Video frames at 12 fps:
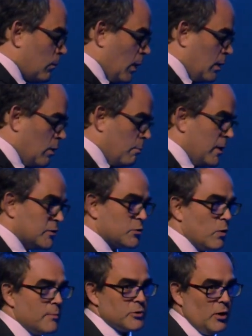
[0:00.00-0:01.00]
you're being
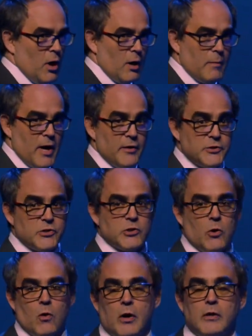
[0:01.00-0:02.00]
swept along by this
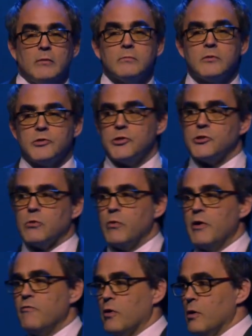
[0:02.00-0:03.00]
torrent. It's just a
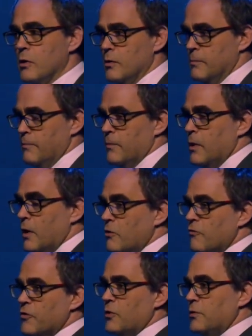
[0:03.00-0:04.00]
river, and you
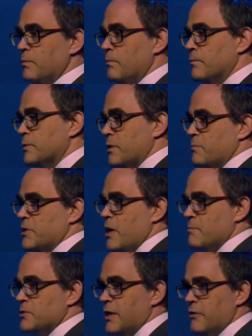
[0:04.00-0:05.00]
feel
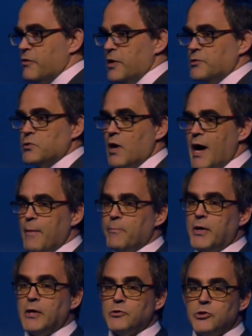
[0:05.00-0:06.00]
sometimes like things are
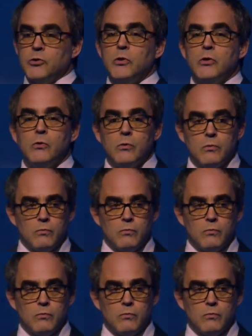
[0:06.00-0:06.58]
happening to you.